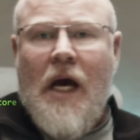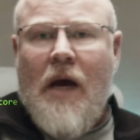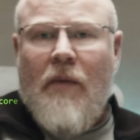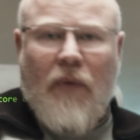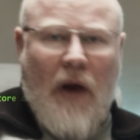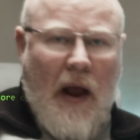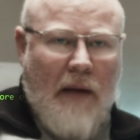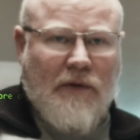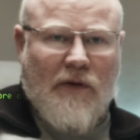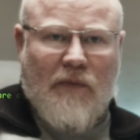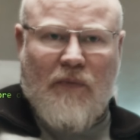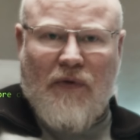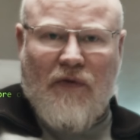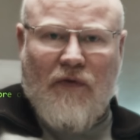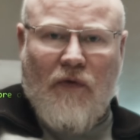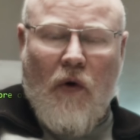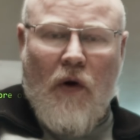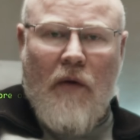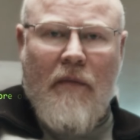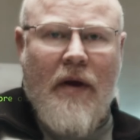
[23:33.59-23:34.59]
Perhaps for
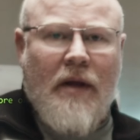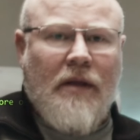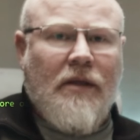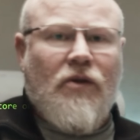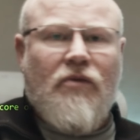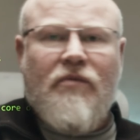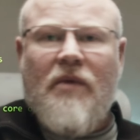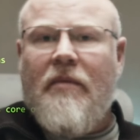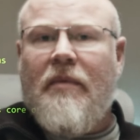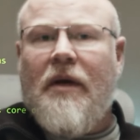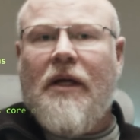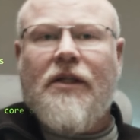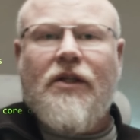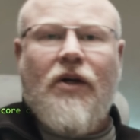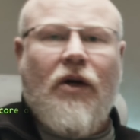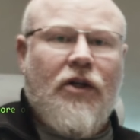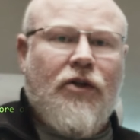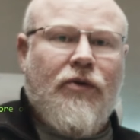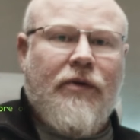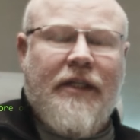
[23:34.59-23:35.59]
performance, or maybe it's
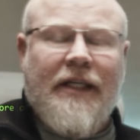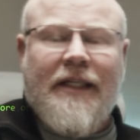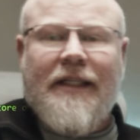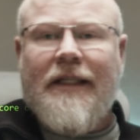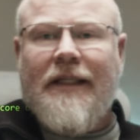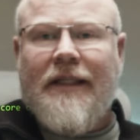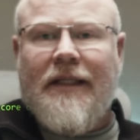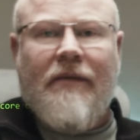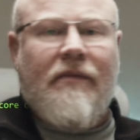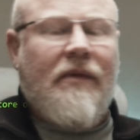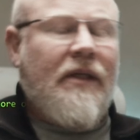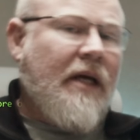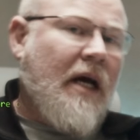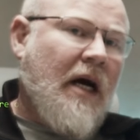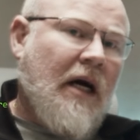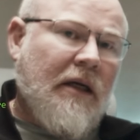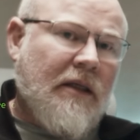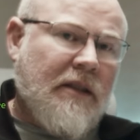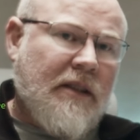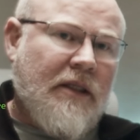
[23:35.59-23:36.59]
contradicting something
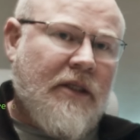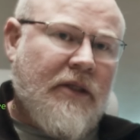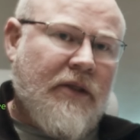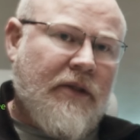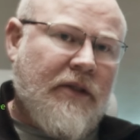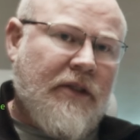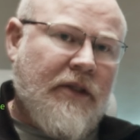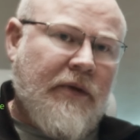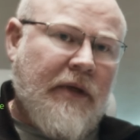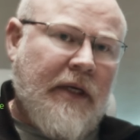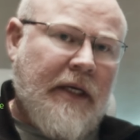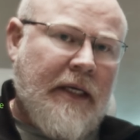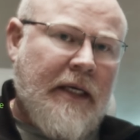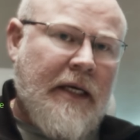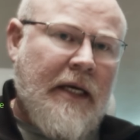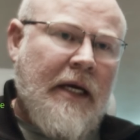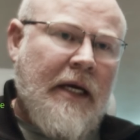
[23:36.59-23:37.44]
else that you're doing,